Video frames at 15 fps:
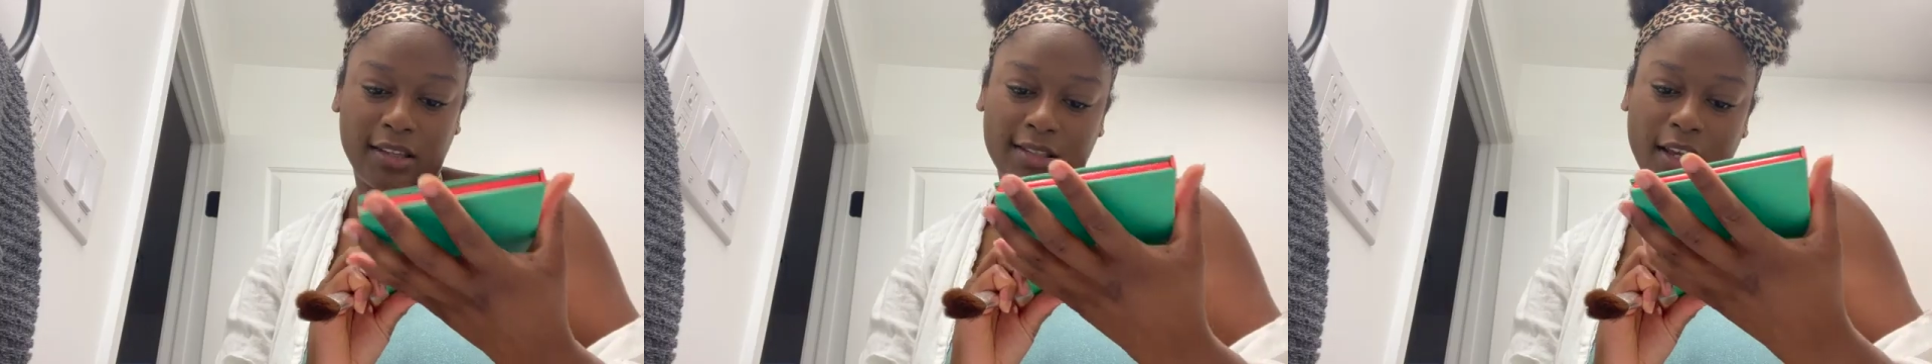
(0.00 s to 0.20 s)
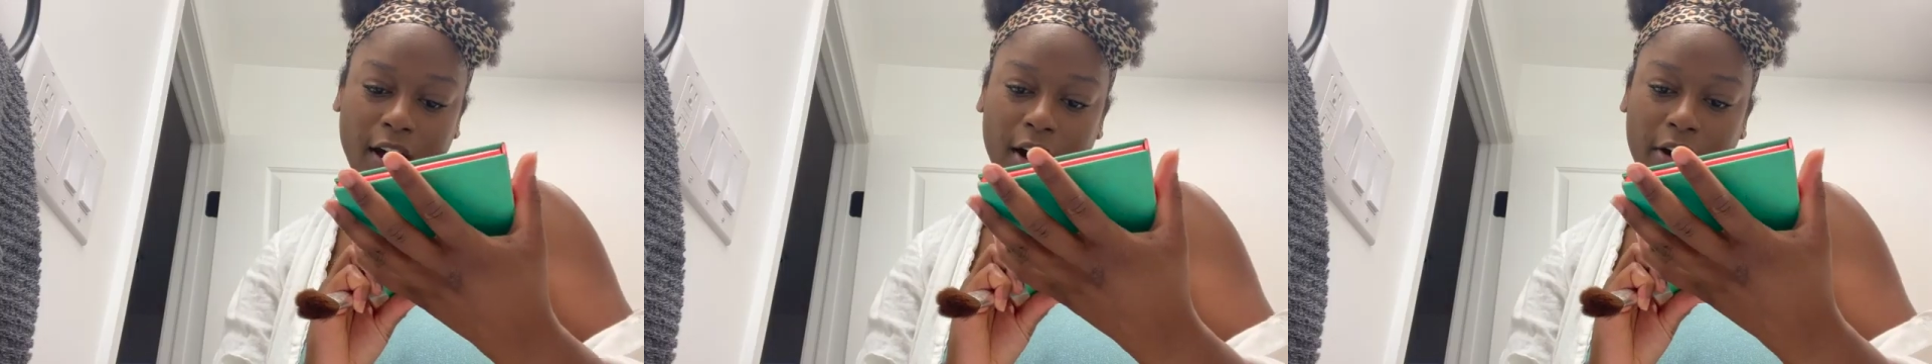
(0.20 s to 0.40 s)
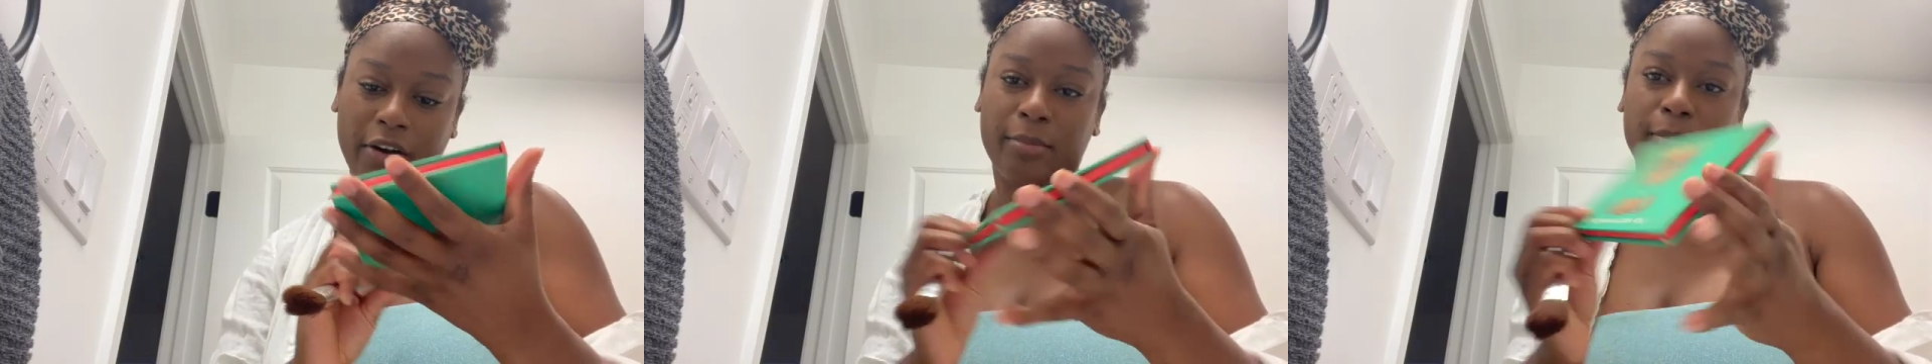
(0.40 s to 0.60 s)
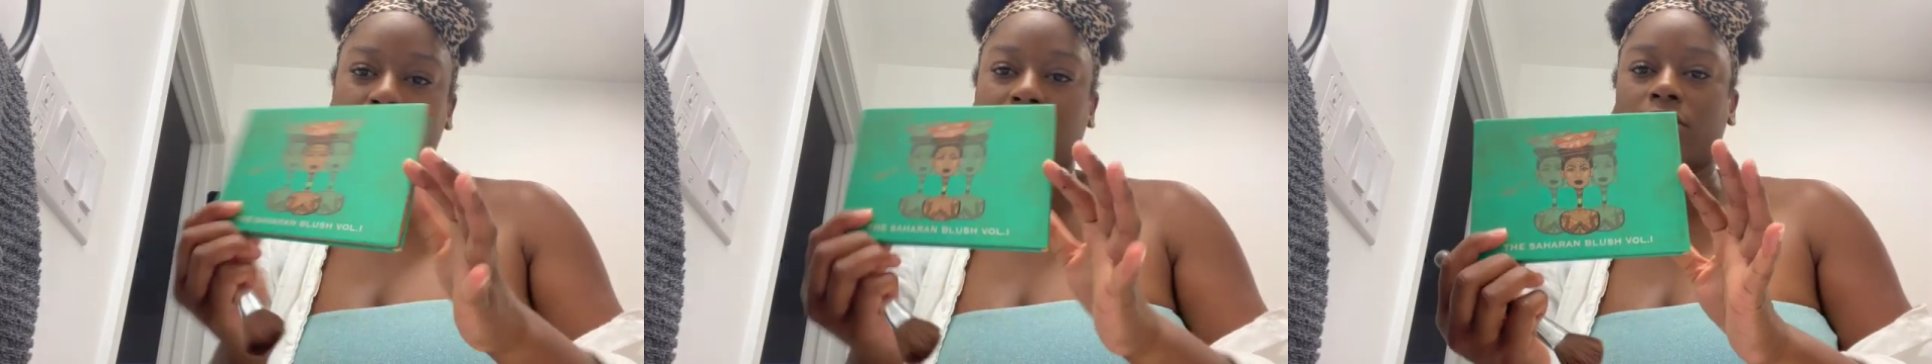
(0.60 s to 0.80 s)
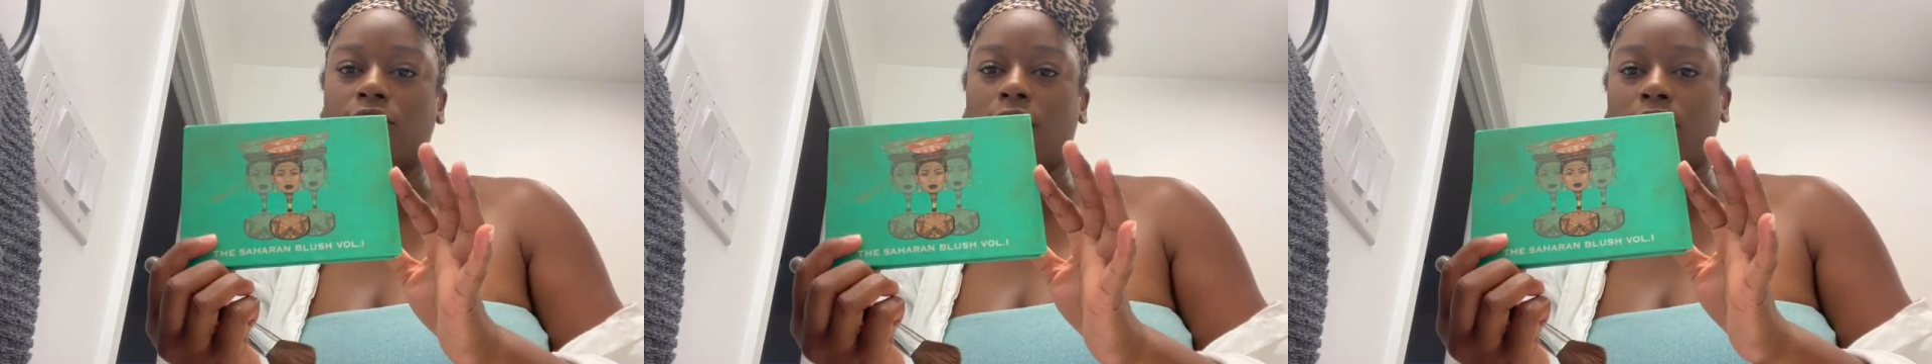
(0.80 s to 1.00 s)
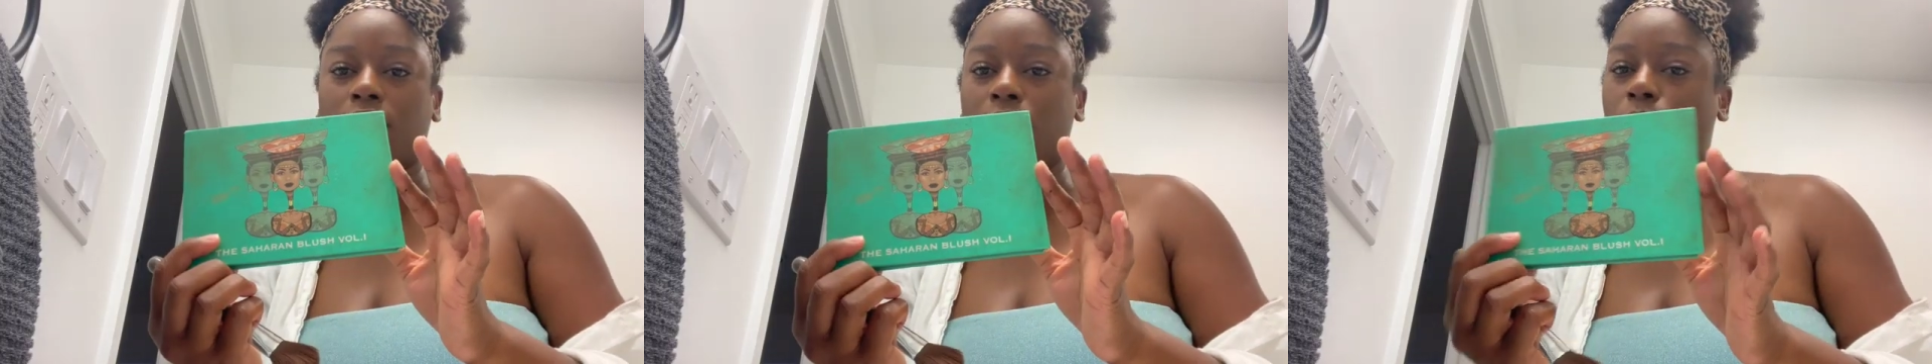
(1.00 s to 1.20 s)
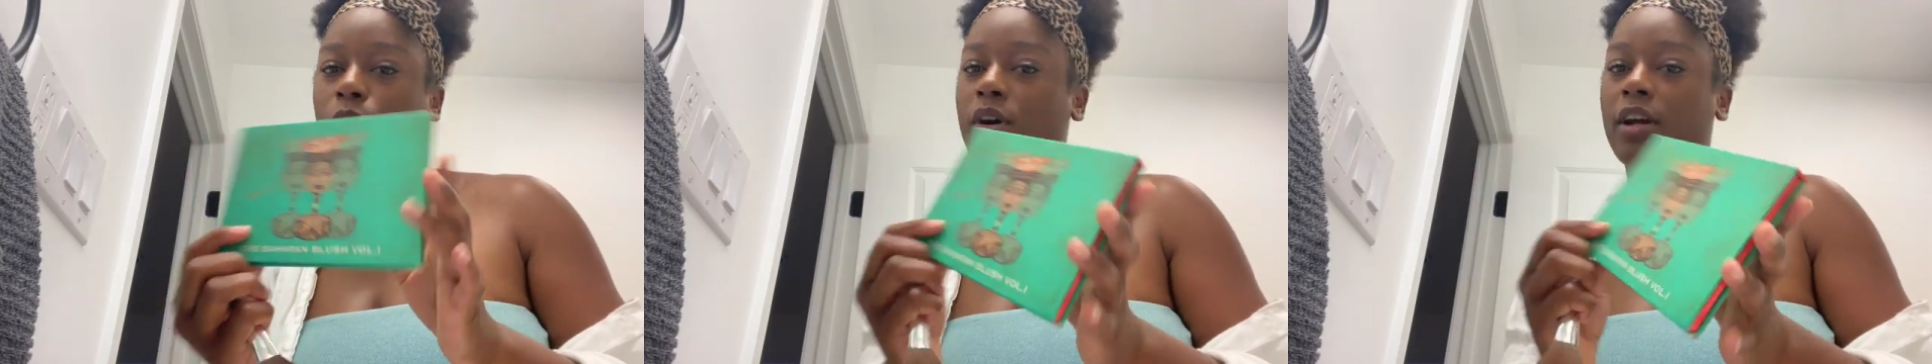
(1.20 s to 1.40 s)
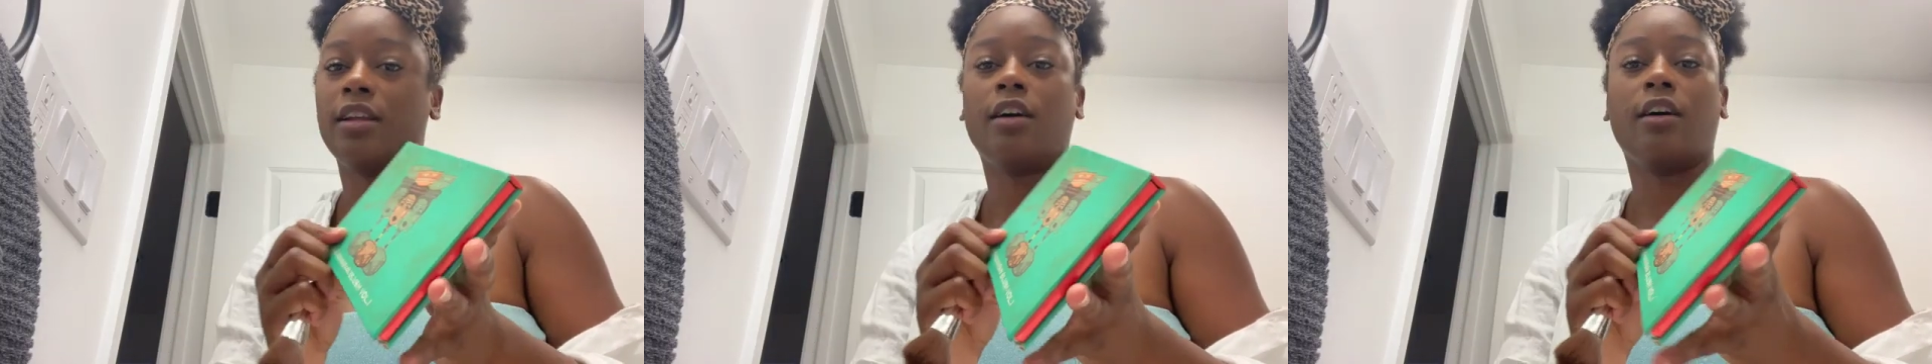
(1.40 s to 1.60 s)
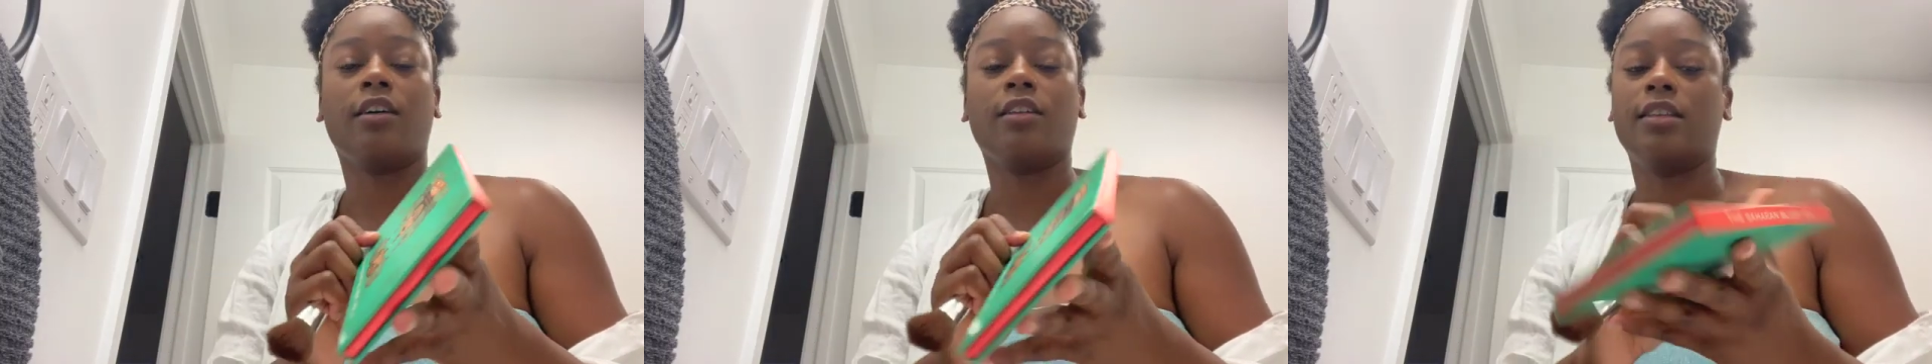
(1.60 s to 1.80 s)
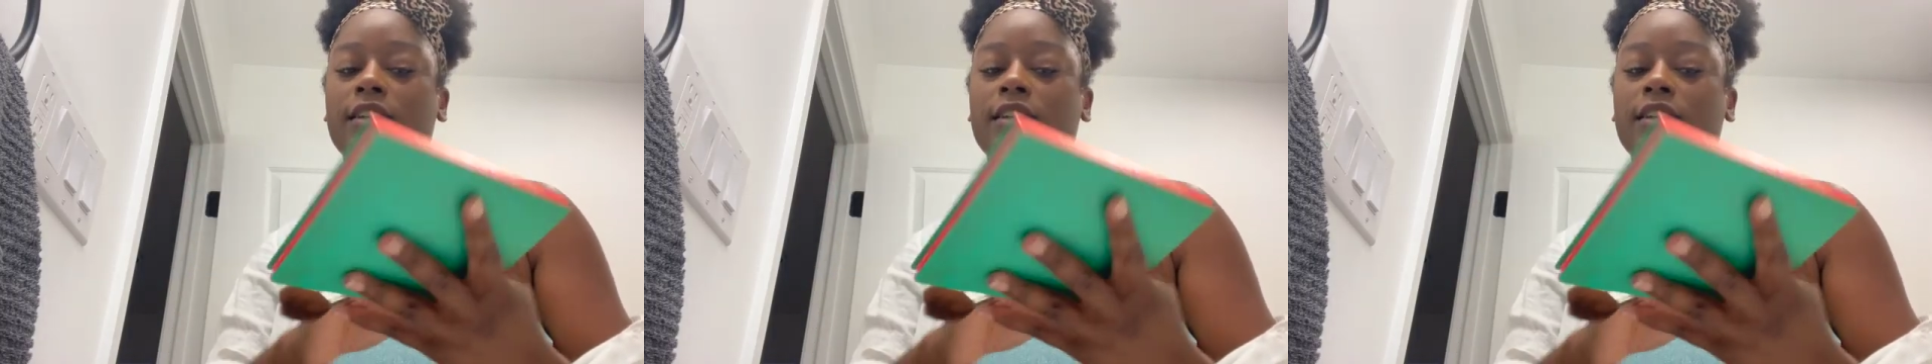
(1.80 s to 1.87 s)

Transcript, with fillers: Saharan blush volume 1, y'all.